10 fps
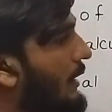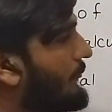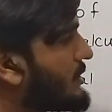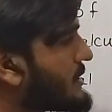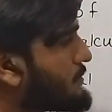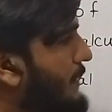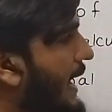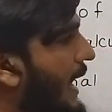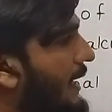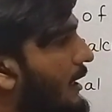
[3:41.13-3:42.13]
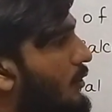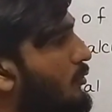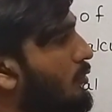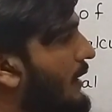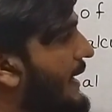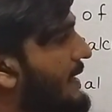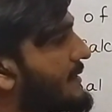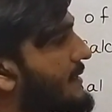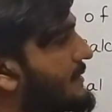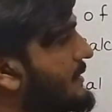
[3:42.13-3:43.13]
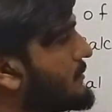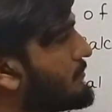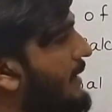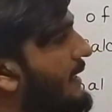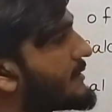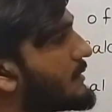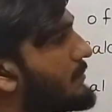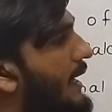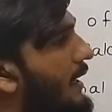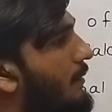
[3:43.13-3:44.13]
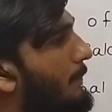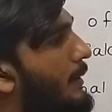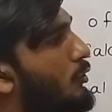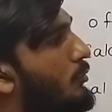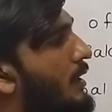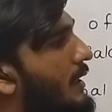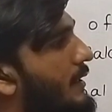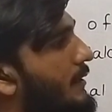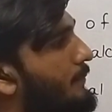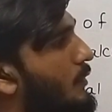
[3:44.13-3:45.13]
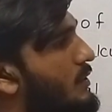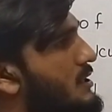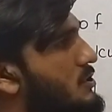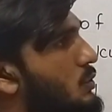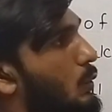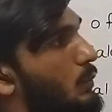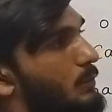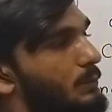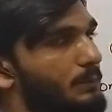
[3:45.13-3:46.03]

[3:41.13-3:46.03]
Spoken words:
which is parallel to x-axis mentioned by blue marker, which is 2.